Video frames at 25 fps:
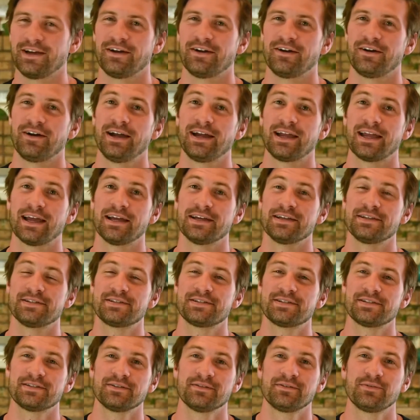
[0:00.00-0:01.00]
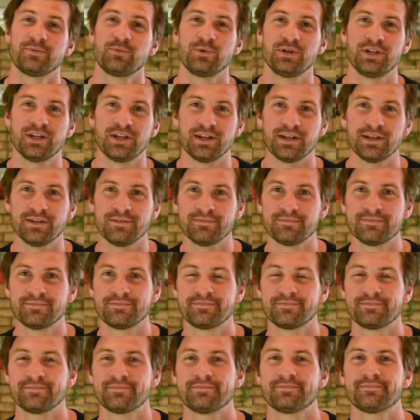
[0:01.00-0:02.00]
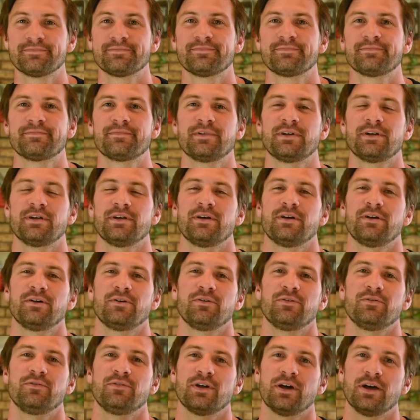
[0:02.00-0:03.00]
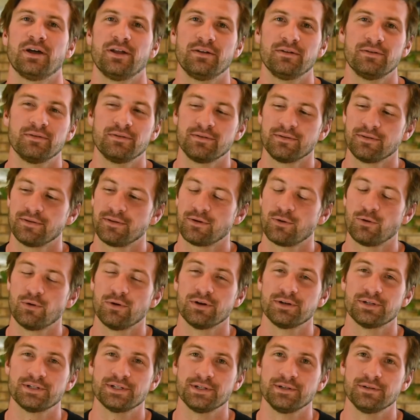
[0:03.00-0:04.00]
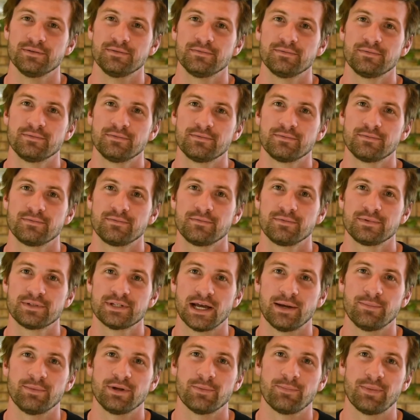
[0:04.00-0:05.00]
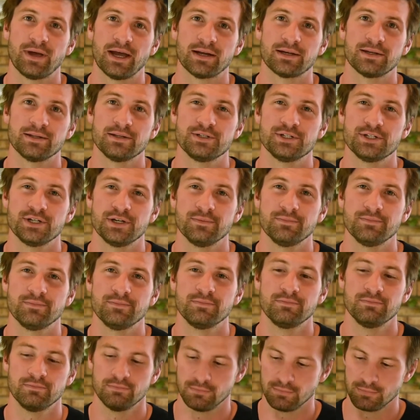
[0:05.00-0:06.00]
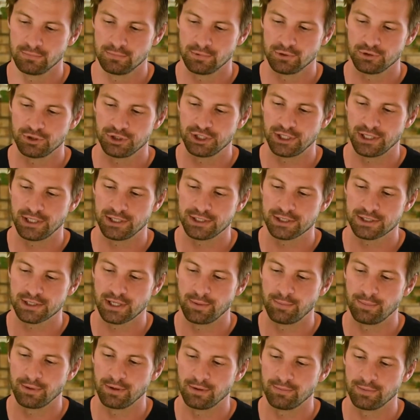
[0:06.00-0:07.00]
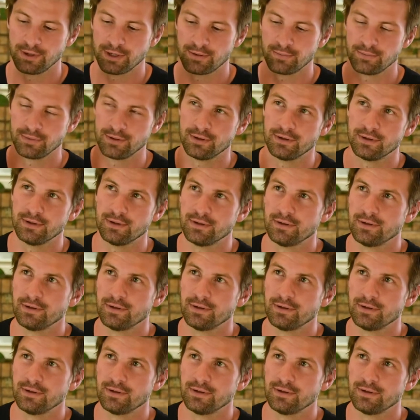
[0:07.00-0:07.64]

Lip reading: All right, guys, we did it. We're done the quarantine. Time to get back to the gym. Shit, I just got beer on my computer.